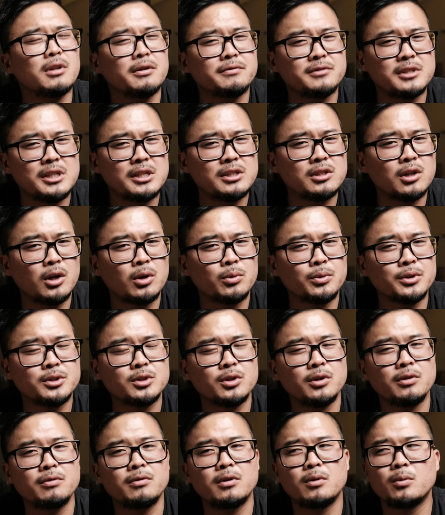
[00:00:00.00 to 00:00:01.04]
of detail
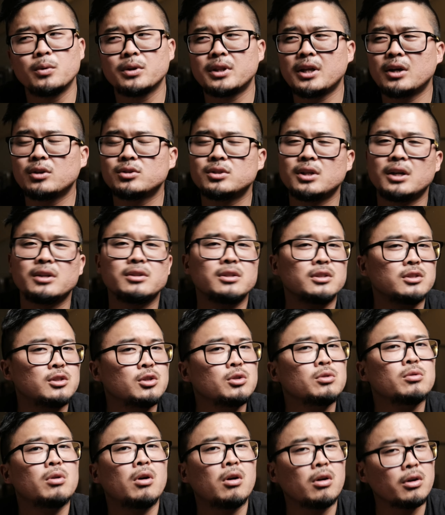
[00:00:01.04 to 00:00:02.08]
retrieval without sounding
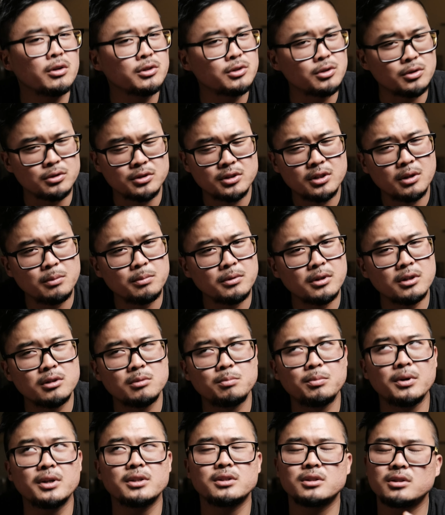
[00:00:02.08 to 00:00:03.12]
too harsh or sibilant,
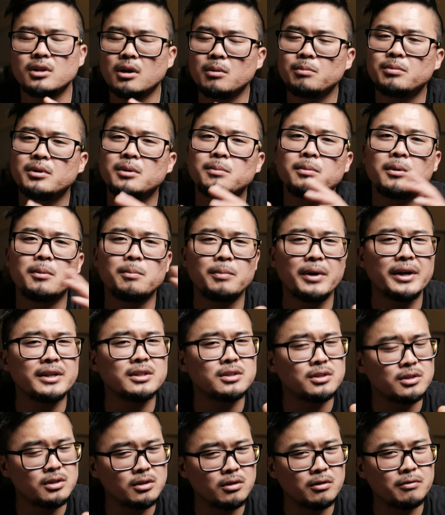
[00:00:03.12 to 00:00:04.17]
but some people might
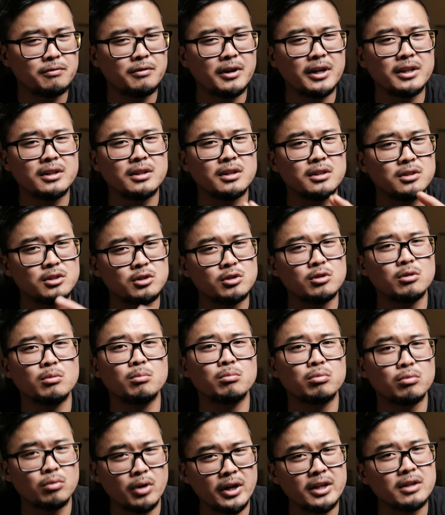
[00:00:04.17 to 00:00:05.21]
still find these too
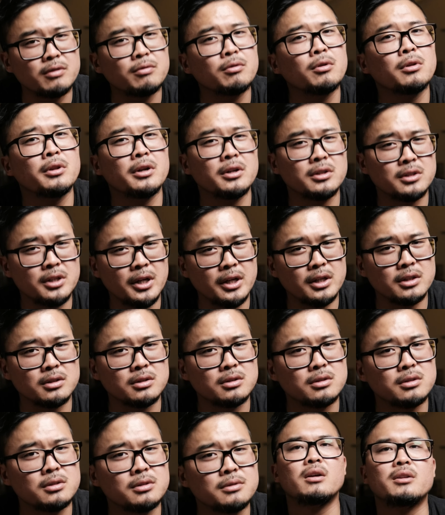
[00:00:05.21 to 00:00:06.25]
bright for their
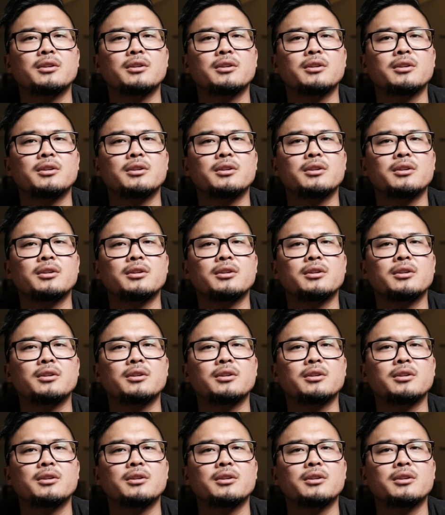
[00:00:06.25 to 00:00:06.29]
tastes.